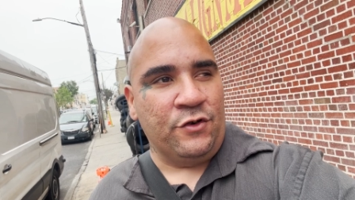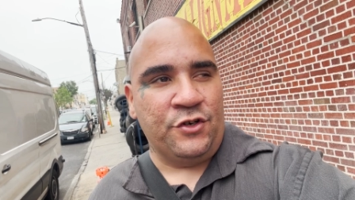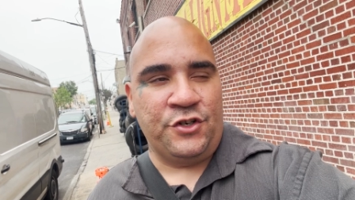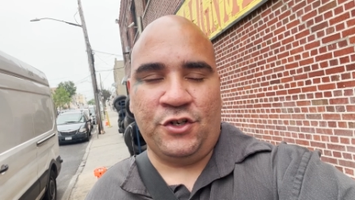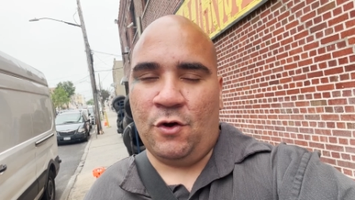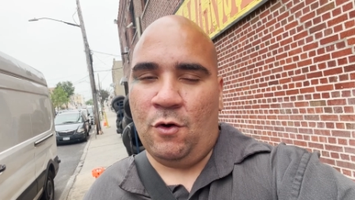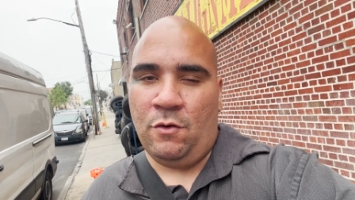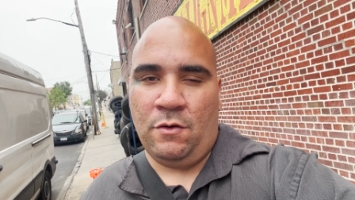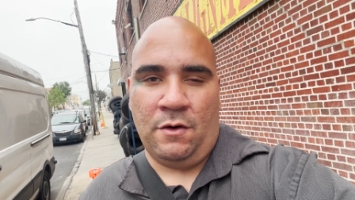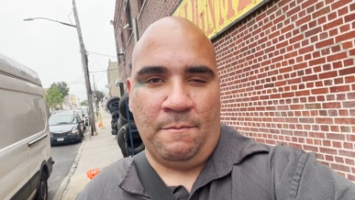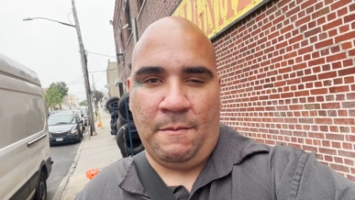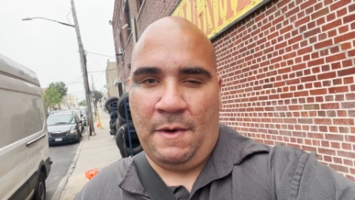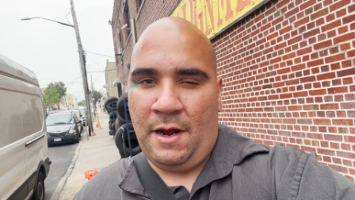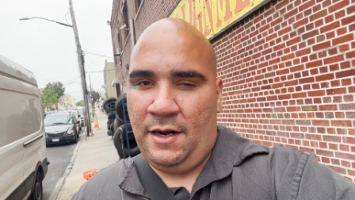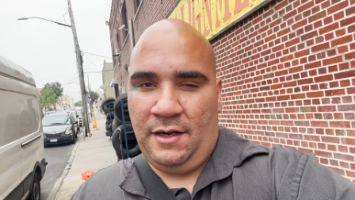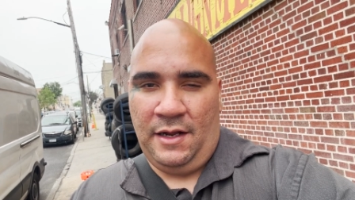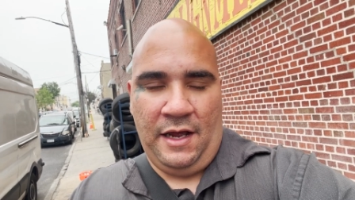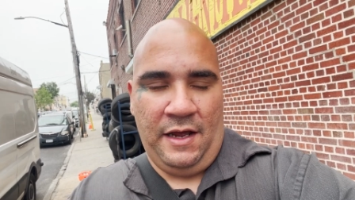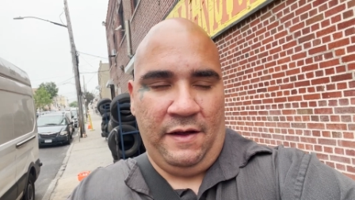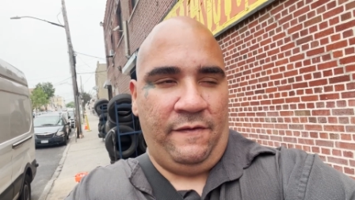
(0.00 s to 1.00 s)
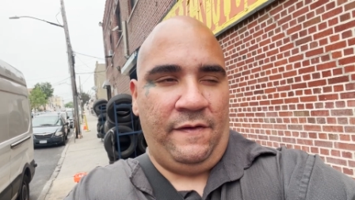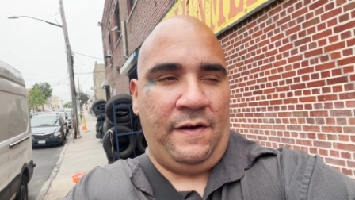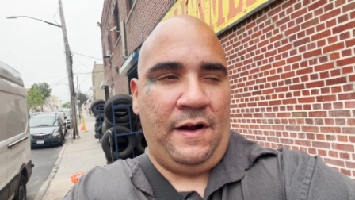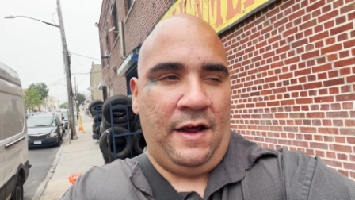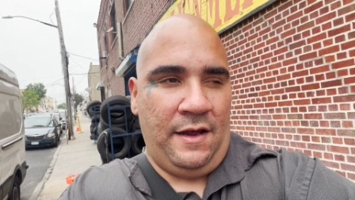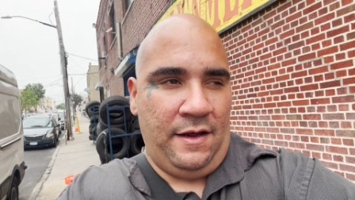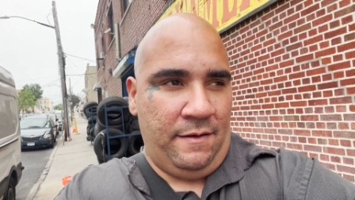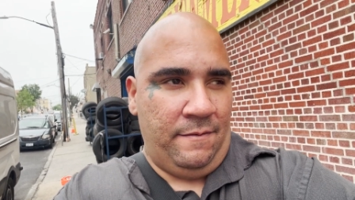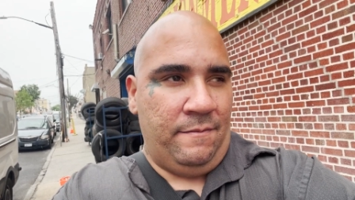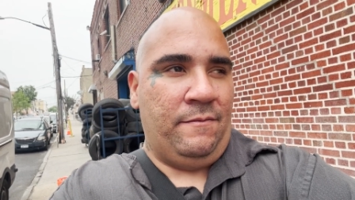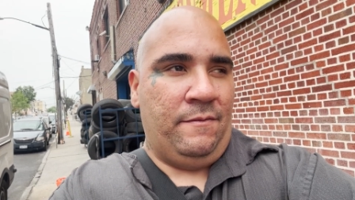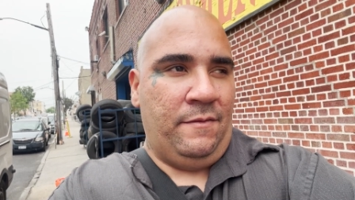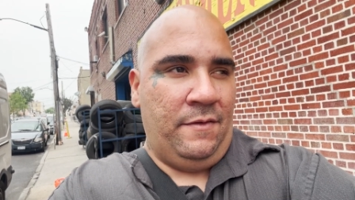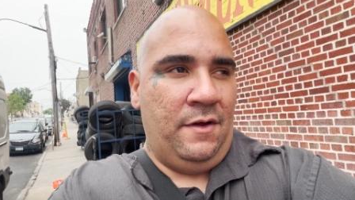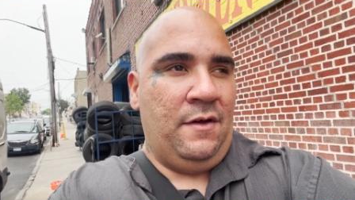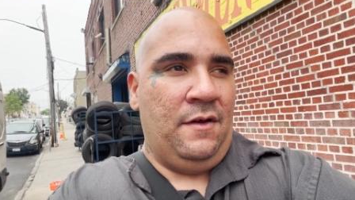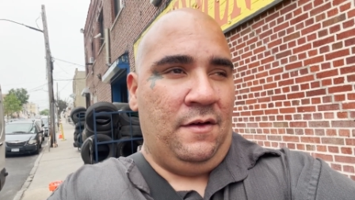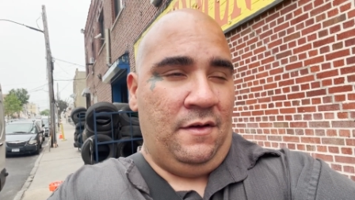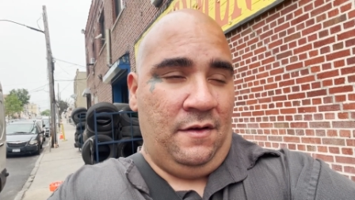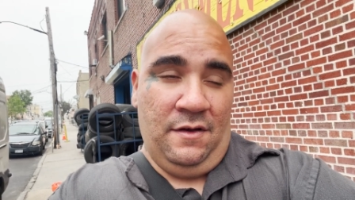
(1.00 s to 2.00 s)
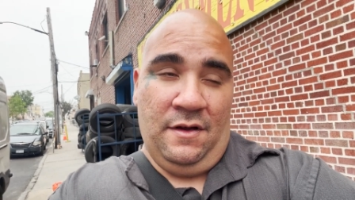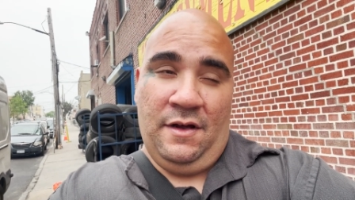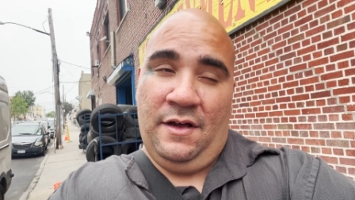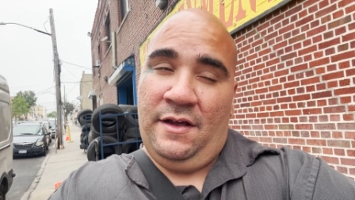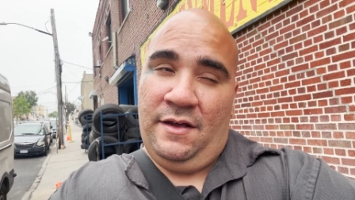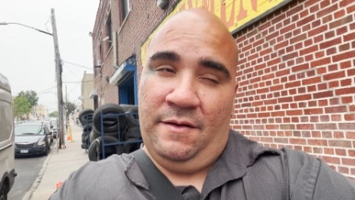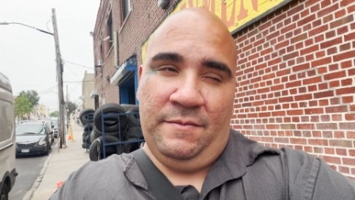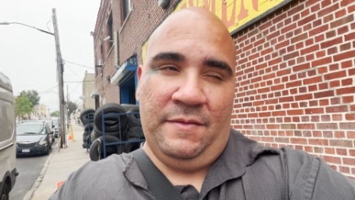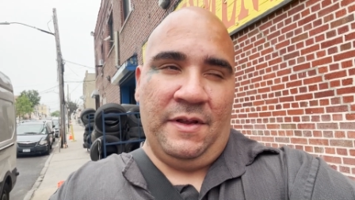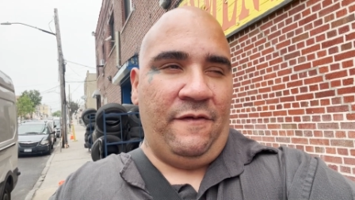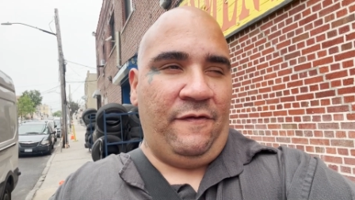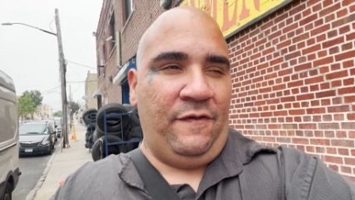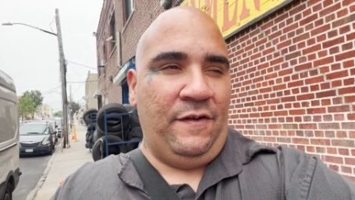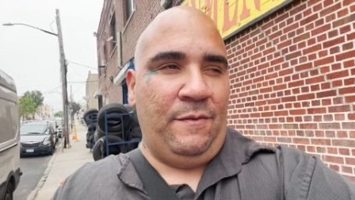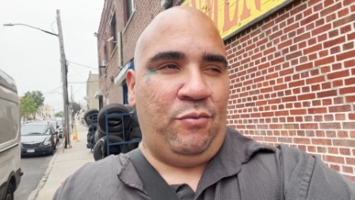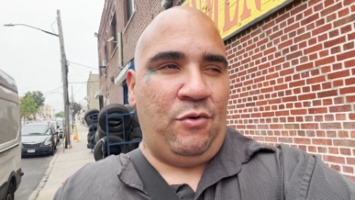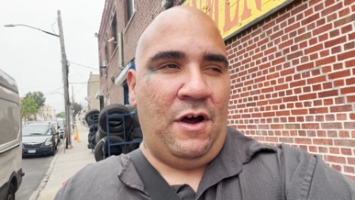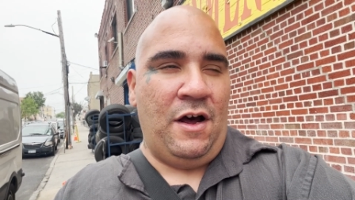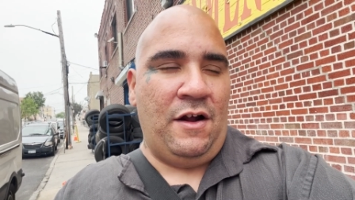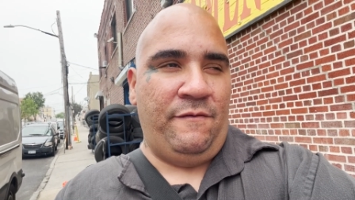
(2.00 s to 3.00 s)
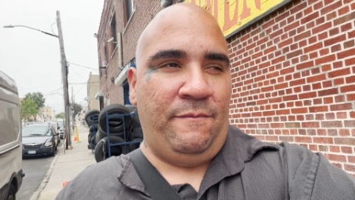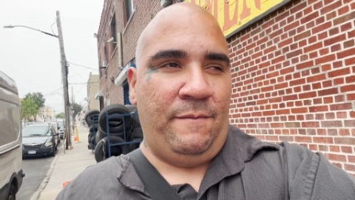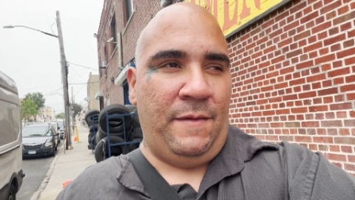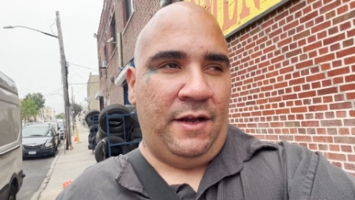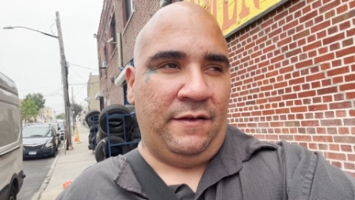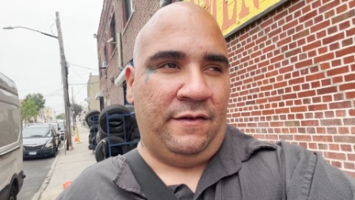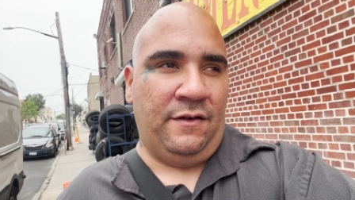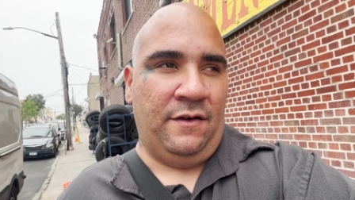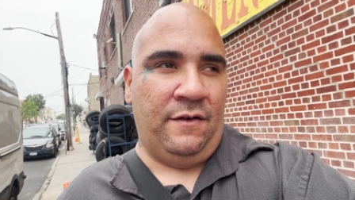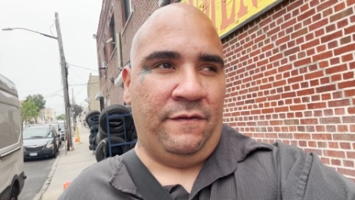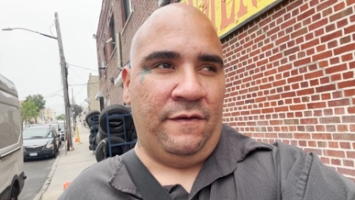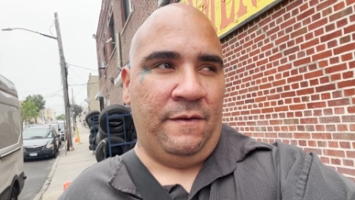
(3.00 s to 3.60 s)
shown in my life and I am I am definitely proud of myself.